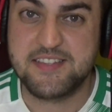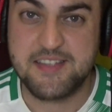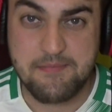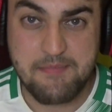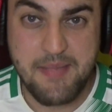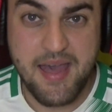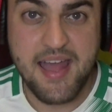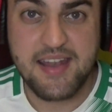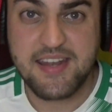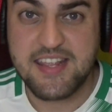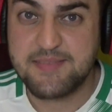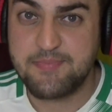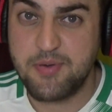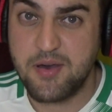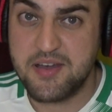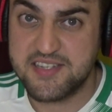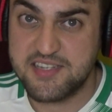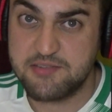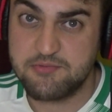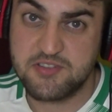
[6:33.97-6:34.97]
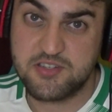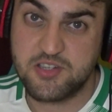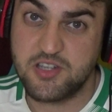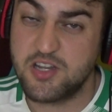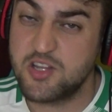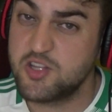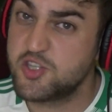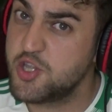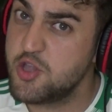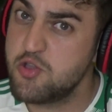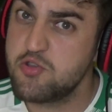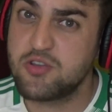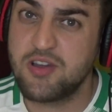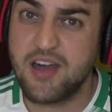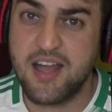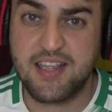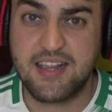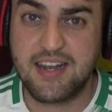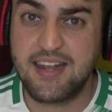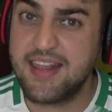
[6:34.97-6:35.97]
So Mandi's passing was good, and
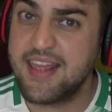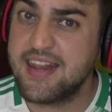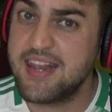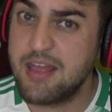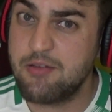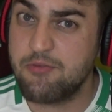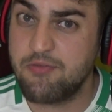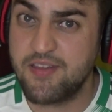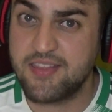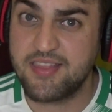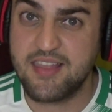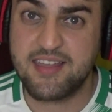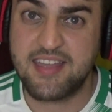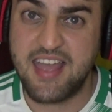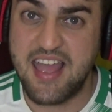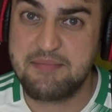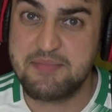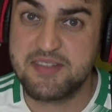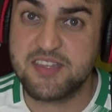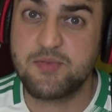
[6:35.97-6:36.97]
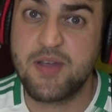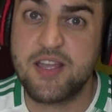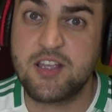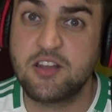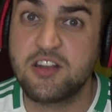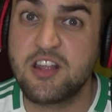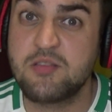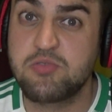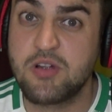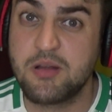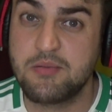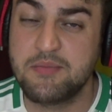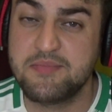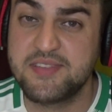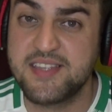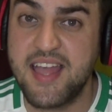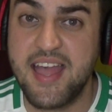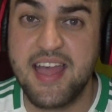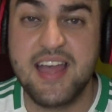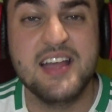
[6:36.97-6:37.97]
Tougai cleared everything that came his way, got no
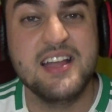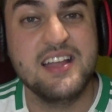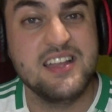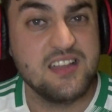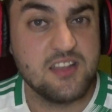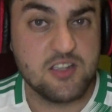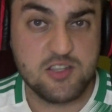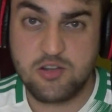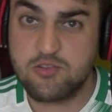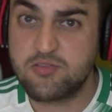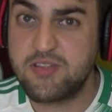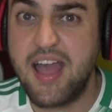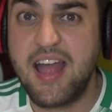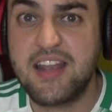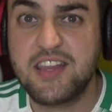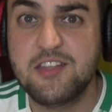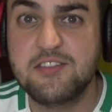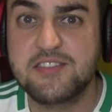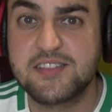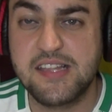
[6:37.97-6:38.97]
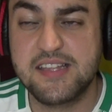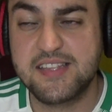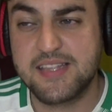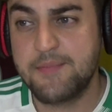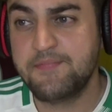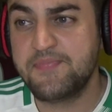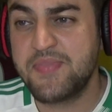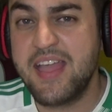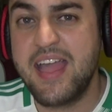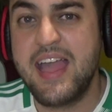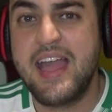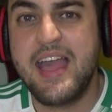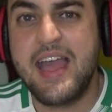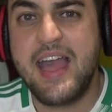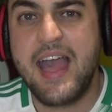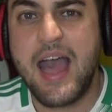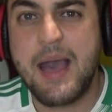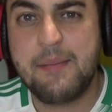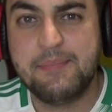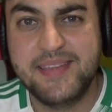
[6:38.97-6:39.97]
problems there. Zorgane useless.
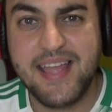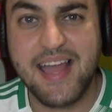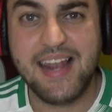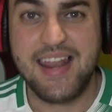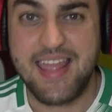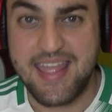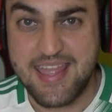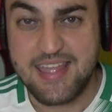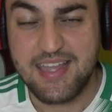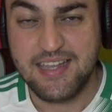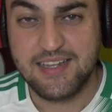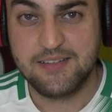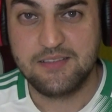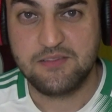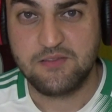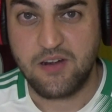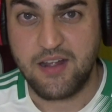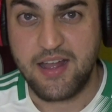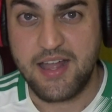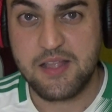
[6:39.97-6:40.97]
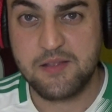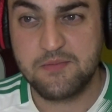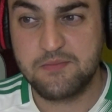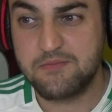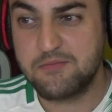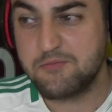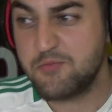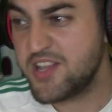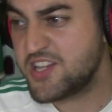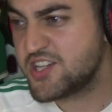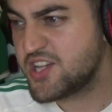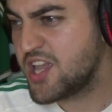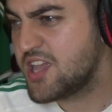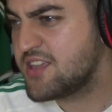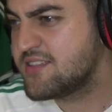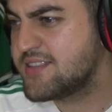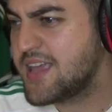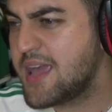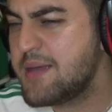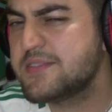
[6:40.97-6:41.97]
Abdelli, right, which
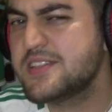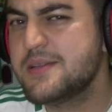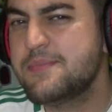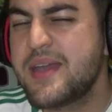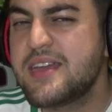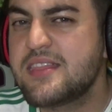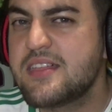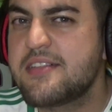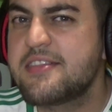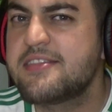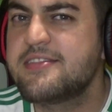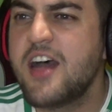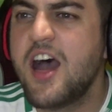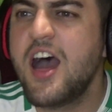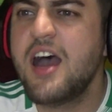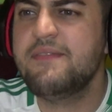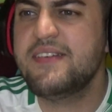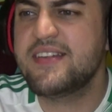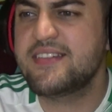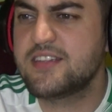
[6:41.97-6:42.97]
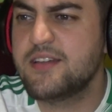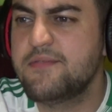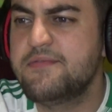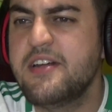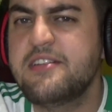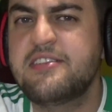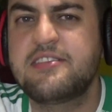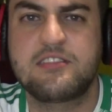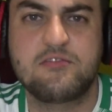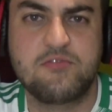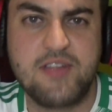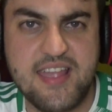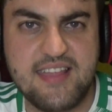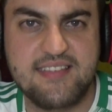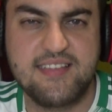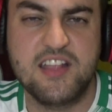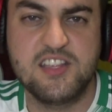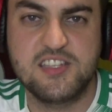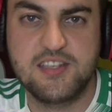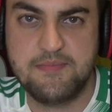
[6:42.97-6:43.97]
seemed to be the furthest of the three
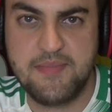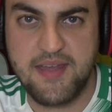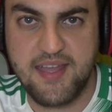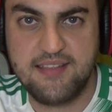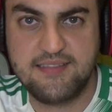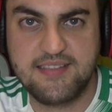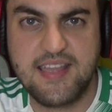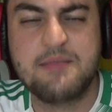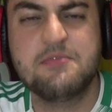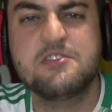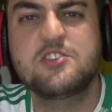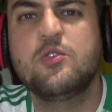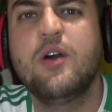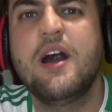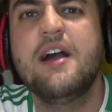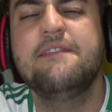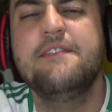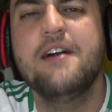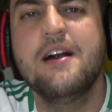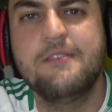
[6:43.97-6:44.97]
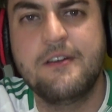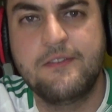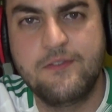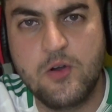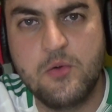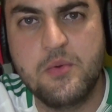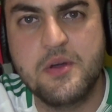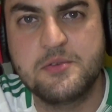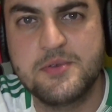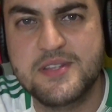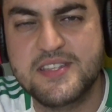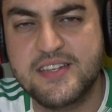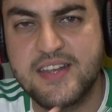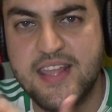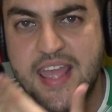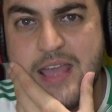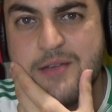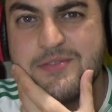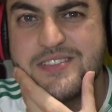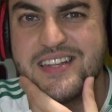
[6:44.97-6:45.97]
centre mids. He was quite further forward, wasn't
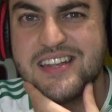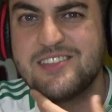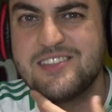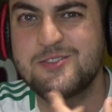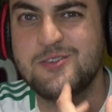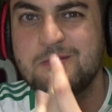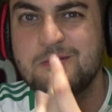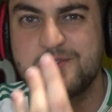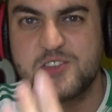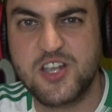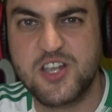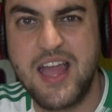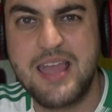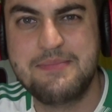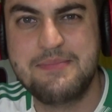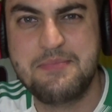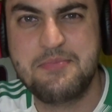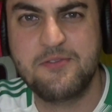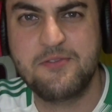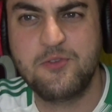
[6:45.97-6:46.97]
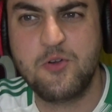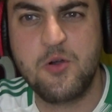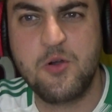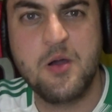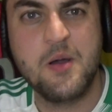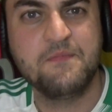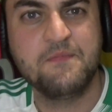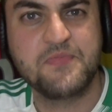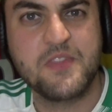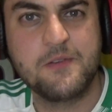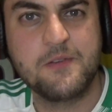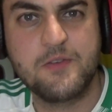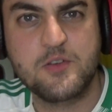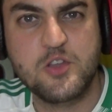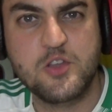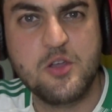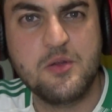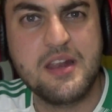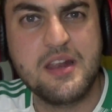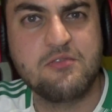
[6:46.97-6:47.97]
he? He was in that sort of Chaibi before
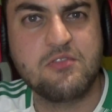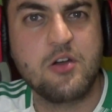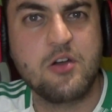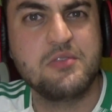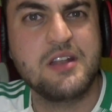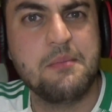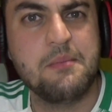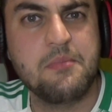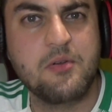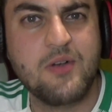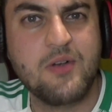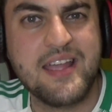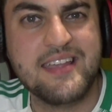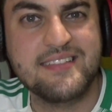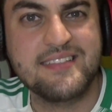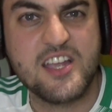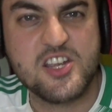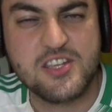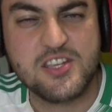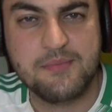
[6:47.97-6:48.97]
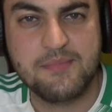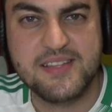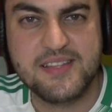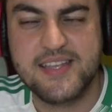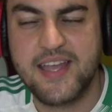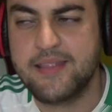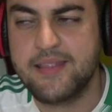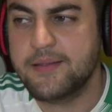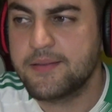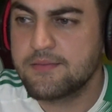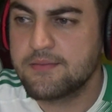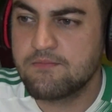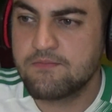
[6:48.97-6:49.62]
Feghouli role, number 8 slash number 10.